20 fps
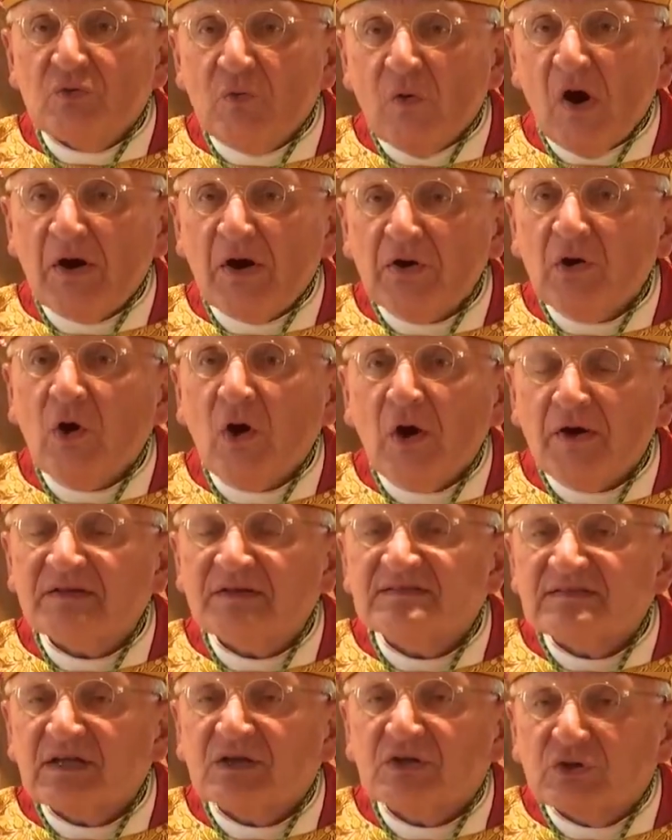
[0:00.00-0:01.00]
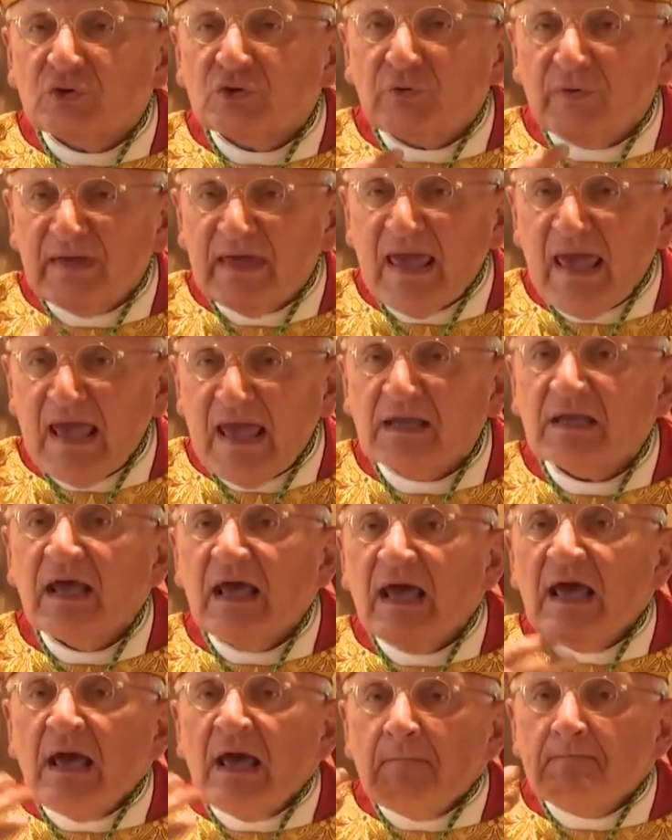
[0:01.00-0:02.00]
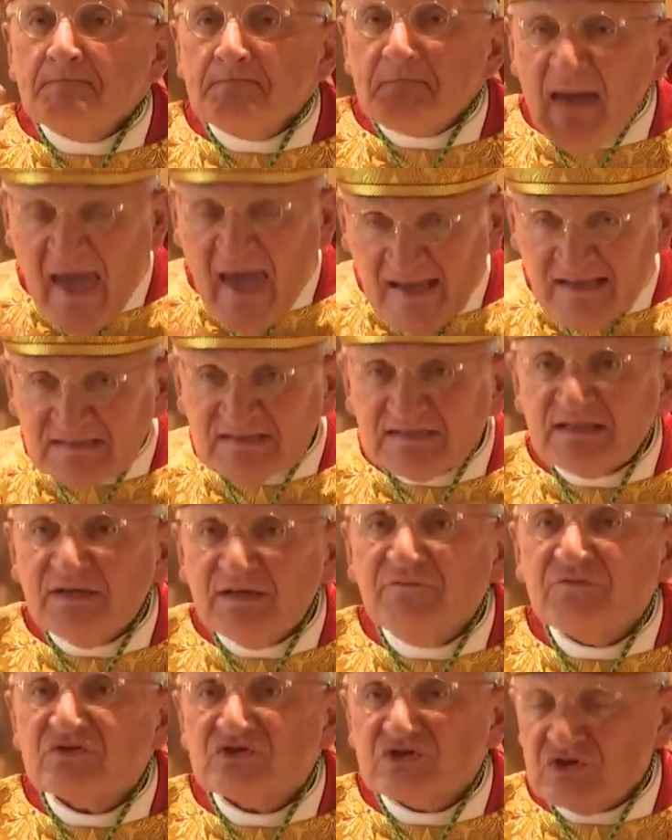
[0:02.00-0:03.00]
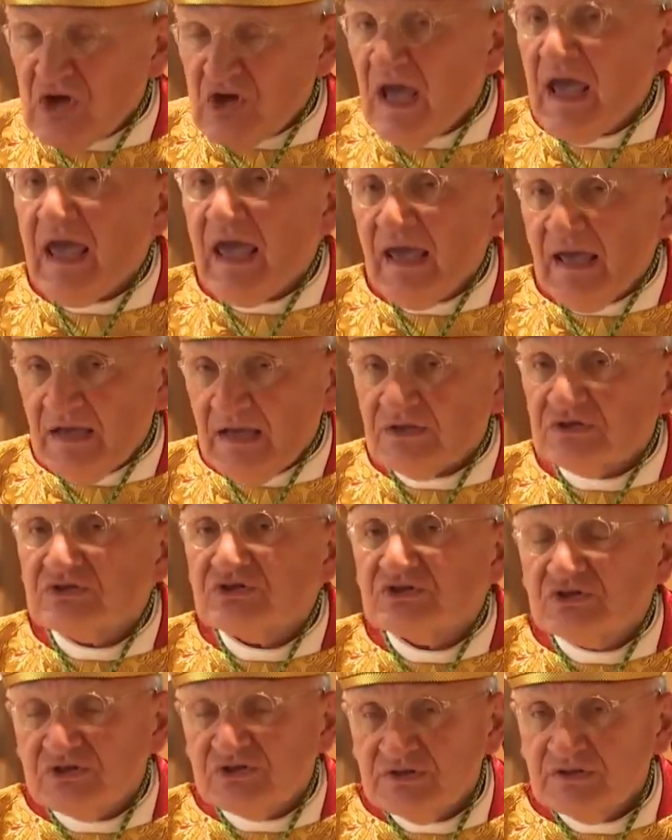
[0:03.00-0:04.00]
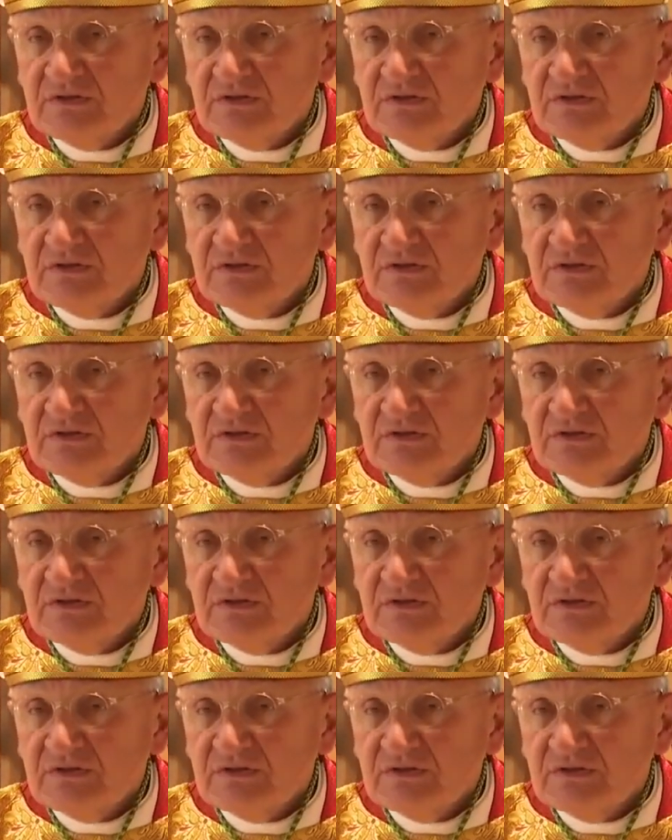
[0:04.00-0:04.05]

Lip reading: our hearts and create massive change.